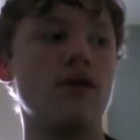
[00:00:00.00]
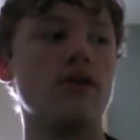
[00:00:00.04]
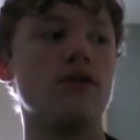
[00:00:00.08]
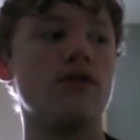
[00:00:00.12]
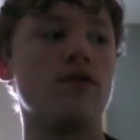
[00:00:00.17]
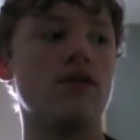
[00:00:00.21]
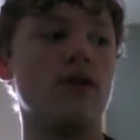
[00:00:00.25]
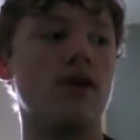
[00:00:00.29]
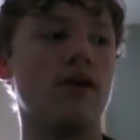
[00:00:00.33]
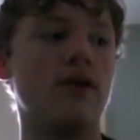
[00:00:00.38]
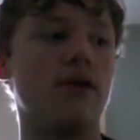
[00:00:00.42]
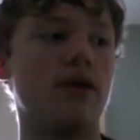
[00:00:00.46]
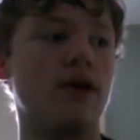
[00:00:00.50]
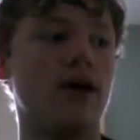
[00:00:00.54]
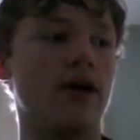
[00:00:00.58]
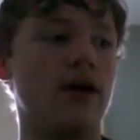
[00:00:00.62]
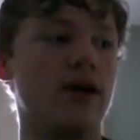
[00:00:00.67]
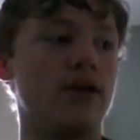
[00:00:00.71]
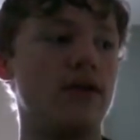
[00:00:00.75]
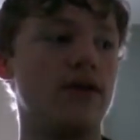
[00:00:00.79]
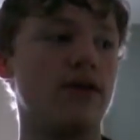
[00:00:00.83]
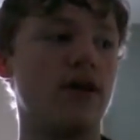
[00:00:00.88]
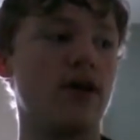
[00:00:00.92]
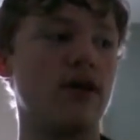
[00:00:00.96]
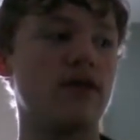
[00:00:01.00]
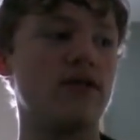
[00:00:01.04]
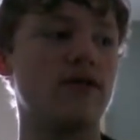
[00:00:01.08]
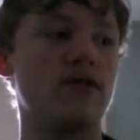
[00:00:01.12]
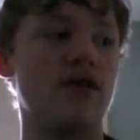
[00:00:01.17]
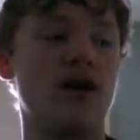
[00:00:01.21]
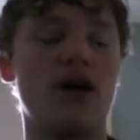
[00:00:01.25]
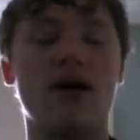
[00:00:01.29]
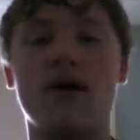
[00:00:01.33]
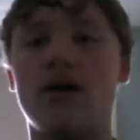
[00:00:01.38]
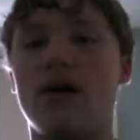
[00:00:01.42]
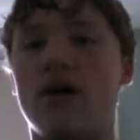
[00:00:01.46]
So,
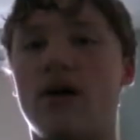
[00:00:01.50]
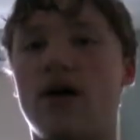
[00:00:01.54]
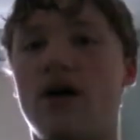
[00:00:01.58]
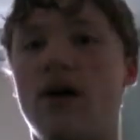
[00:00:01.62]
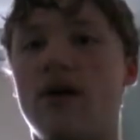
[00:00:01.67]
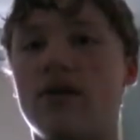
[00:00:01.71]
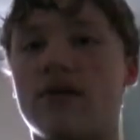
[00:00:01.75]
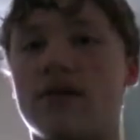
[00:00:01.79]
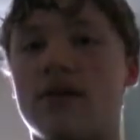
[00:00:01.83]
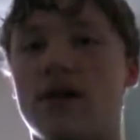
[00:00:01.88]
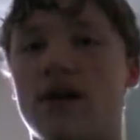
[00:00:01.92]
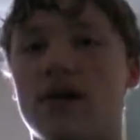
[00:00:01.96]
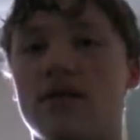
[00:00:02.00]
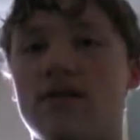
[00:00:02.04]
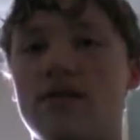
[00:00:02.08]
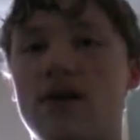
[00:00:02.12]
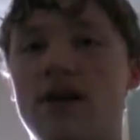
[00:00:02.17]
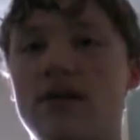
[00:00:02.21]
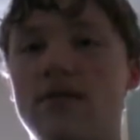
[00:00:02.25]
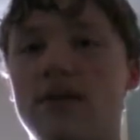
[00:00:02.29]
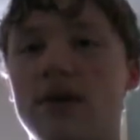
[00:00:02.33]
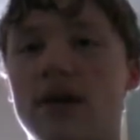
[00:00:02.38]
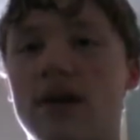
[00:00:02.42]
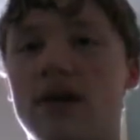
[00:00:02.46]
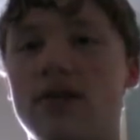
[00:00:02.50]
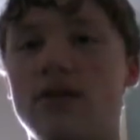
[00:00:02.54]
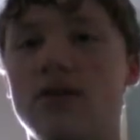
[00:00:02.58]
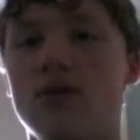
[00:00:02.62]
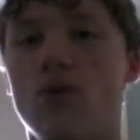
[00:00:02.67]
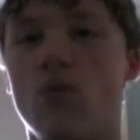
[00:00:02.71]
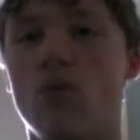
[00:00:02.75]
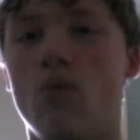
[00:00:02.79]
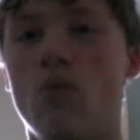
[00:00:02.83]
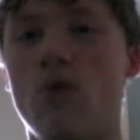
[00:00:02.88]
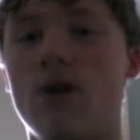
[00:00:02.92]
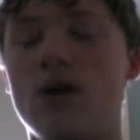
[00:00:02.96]
next up, okay, time to get
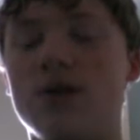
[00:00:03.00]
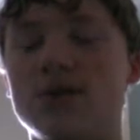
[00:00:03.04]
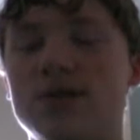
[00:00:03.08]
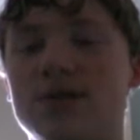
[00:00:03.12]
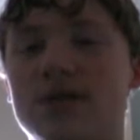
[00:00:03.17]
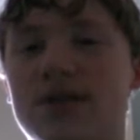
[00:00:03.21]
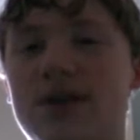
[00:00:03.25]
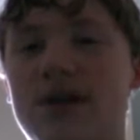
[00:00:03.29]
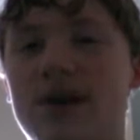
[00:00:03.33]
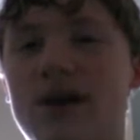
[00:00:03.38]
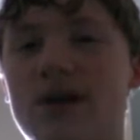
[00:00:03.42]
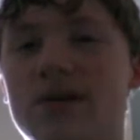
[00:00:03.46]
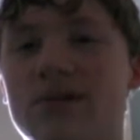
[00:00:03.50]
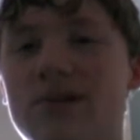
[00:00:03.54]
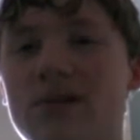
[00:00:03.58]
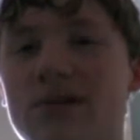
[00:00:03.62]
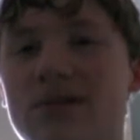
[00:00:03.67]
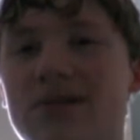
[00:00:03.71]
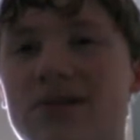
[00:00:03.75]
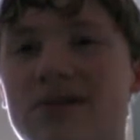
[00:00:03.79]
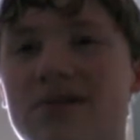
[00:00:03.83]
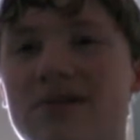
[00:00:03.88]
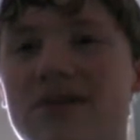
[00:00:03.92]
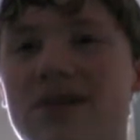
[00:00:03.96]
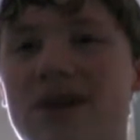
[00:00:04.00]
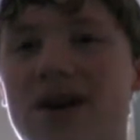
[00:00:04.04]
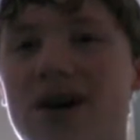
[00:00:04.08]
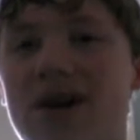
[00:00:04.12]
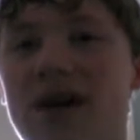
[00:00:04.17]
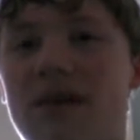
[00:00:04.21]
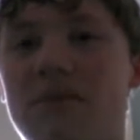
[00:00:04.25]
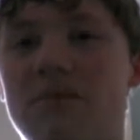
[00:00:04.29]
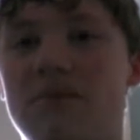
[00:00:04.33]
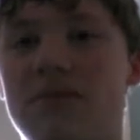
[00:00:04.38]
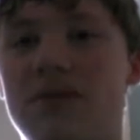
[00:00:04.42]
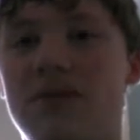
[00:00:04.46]
the worst character in this
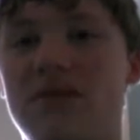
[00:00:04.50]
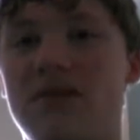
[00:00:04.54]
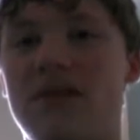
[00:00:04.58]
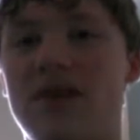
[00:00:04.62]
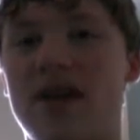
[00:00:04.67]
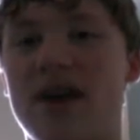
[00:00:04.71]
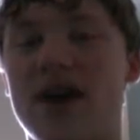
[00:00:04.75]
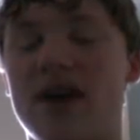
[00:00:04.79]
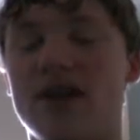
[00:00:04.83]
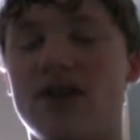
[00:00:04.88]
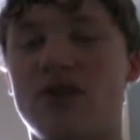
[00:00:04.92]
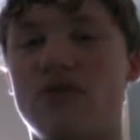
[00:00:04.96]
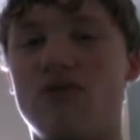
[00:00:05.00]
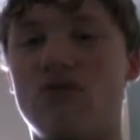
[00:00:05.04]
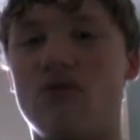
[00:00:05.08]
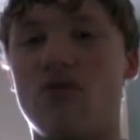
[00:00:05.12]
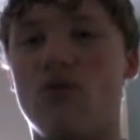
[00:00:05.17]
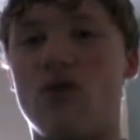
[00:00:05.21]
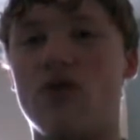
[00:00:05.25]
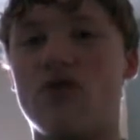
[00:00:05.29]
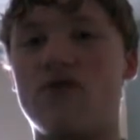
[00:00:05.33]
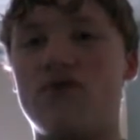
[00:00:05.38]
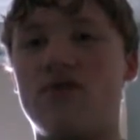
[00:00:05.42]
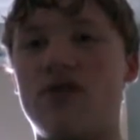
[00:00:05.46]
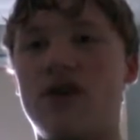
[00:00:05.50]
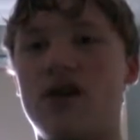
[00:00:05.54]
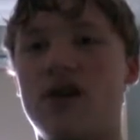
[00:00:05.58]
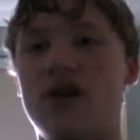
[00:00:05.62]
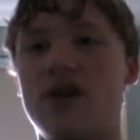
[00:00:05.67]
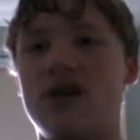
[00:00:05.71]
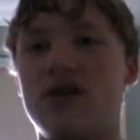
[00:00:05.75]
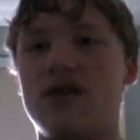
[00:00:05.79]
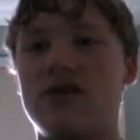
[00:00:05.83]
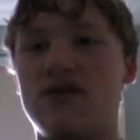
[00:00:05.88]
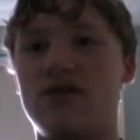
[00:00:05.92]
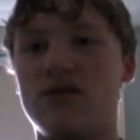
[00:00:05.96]
game, Ganondorf.
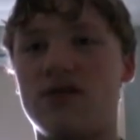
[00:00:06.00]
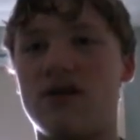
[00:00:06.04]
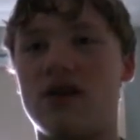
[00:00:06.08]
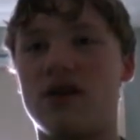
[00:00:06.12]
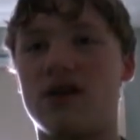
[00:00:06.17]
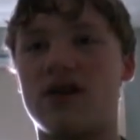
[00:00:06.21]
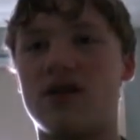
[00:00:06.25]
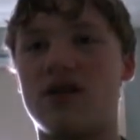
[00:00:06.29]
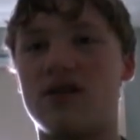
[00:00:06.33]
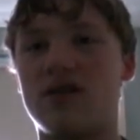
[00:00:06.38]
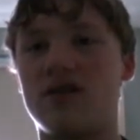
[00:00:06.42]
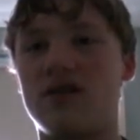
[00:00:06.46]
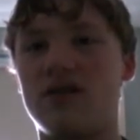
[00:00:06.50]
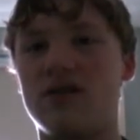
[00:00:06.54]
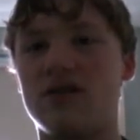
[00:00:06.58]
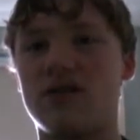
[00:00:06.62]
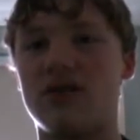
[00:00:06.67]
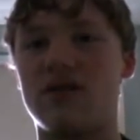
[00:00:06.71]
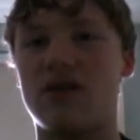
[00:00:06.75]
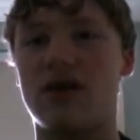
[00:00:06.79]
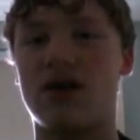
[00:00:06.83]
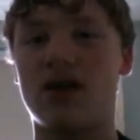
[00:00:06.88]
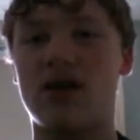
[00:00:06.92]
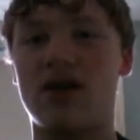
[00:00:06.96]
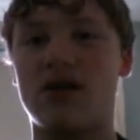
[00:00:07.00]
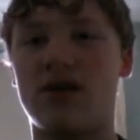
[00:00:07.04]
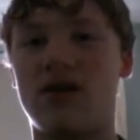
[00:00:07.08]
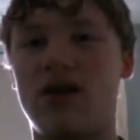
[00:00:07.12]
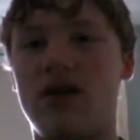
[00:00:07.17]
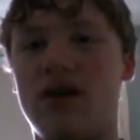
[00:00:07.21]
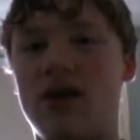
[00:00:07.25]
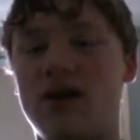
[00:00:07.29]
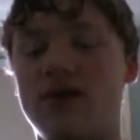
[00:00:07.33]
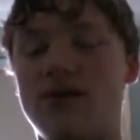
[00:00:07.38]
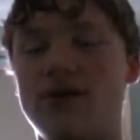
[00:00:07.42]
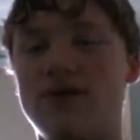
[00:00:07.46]
To get
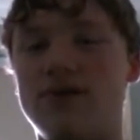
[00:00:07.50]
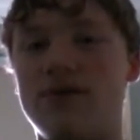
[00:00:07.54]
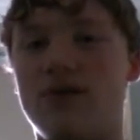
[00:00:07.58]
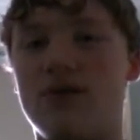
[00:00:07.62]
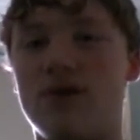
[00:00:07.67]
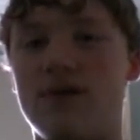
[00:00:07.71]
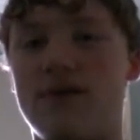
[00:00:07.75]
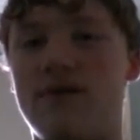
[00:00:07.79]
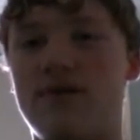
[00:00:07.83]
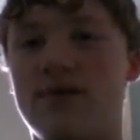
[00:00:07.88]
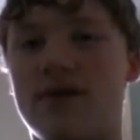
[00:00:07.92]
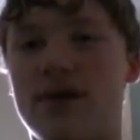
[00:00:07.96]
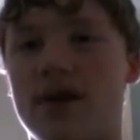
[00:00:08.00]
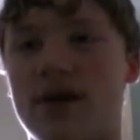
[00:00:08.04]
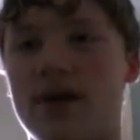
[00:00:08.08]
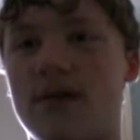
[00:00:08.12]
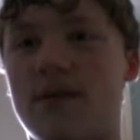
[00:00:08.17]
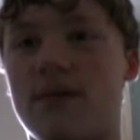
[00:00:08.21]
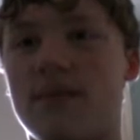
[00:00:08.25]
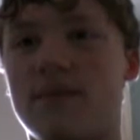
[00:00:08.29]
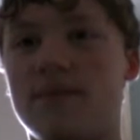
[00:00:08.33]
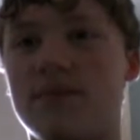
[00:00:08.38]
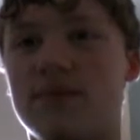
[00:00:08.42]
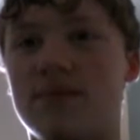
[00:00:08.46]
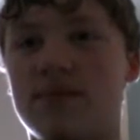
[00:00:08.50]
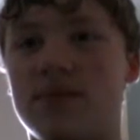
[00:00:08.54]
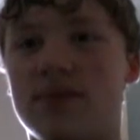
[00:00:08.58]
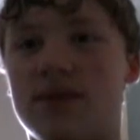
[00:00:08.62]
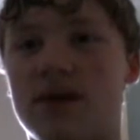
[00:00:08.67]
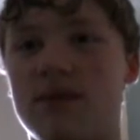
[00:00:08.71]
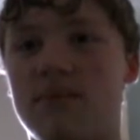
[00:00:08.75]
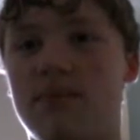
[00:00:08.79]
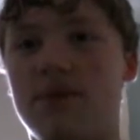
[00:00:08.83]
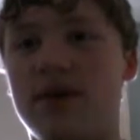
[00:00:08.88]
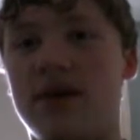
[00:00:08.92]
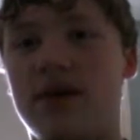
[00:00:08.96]
Ganondorf, you gotta
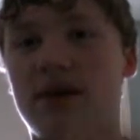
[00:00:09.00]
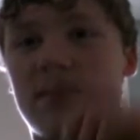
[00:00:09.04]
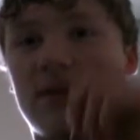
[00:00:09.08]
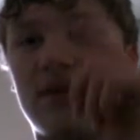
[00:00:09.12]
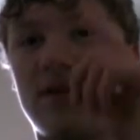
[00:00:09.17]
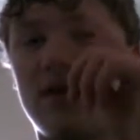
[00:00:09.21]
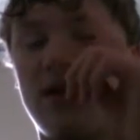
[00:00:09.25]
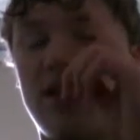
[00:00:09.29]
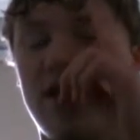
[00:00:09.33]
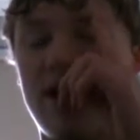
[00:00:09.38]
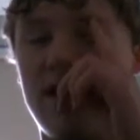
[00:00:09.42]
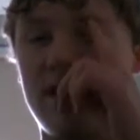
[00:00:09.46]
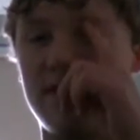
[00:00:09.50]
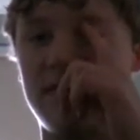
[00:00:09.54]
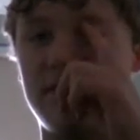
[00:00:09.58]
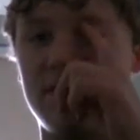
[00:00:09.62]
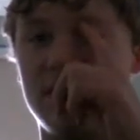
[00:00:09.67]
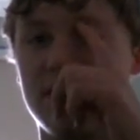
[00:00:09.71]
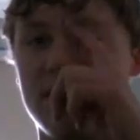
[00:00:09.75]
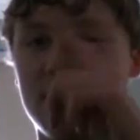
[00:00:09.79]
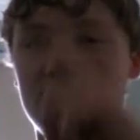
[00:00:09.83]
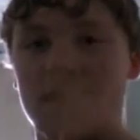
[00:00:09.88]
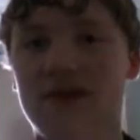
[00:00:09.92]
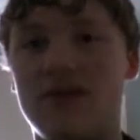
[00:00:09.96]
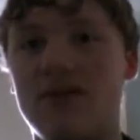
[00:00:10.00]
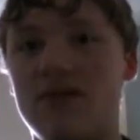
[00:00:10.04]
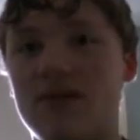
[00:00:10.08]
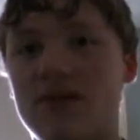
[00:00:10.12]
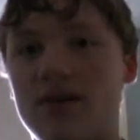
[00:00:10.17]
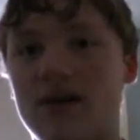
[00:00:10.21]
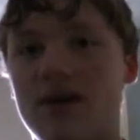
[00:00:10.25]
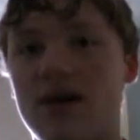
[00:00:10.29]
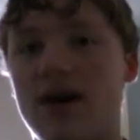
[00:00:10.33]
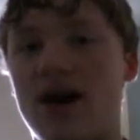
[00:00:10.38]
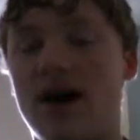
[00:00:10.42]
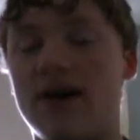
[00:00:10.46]
complete Classic
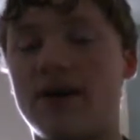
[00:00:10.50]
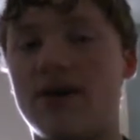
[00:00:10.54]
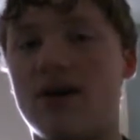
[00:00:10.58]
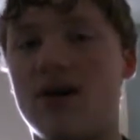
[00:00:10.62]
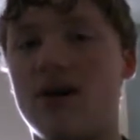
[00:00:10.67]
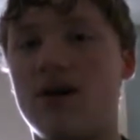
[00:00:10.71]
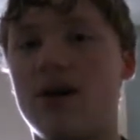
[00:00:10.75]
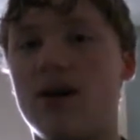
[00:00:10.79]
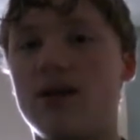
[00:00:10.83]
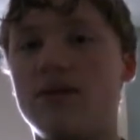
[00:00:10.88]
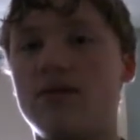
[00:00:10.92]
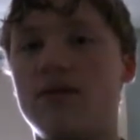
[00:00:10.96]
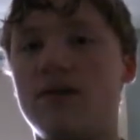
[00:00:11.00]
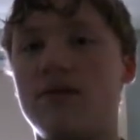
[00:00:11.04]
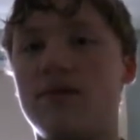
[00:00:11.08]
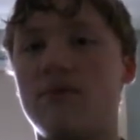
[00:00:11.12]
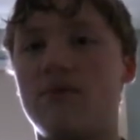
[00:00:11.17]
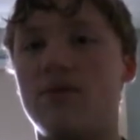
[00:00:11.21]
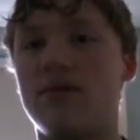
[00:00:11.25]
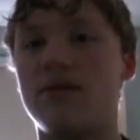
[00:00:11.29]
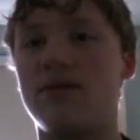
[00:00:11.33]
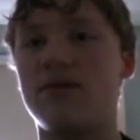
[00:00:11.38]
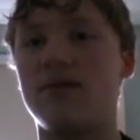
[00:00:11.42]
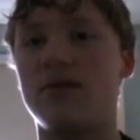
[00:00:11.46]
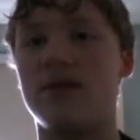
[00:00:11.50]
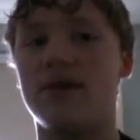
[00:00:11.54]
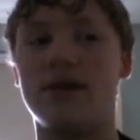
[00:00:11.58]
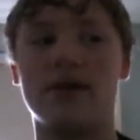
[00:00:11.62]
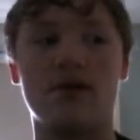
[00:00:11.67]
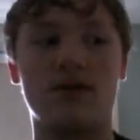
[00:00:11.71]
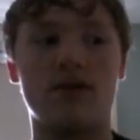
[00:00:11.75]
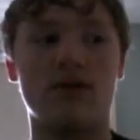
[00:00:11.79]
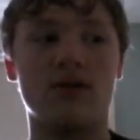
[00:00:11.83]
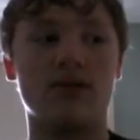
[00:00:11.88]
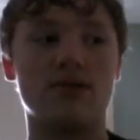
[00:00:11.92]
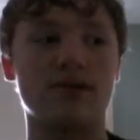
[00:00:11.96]
on Hard with
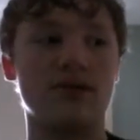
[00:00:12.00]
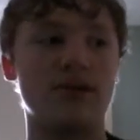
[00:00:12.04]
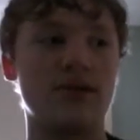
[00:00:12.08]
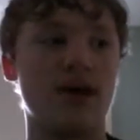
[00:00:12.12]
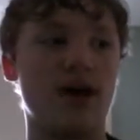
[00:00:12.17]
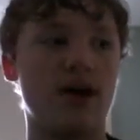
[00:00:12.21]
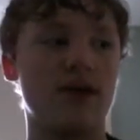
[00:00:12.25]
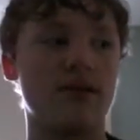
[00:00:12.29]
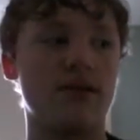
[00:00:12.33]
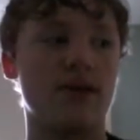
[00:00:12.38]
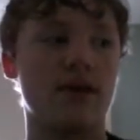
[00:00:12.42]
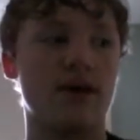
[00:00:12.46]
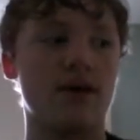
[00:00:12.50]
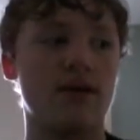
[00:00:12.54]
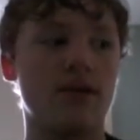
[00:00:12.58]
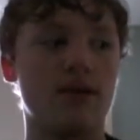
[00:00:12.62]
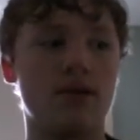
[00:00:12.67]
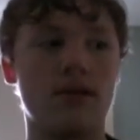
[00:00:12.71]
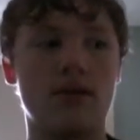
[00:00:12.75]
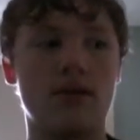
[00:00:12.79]
Link or Zelda.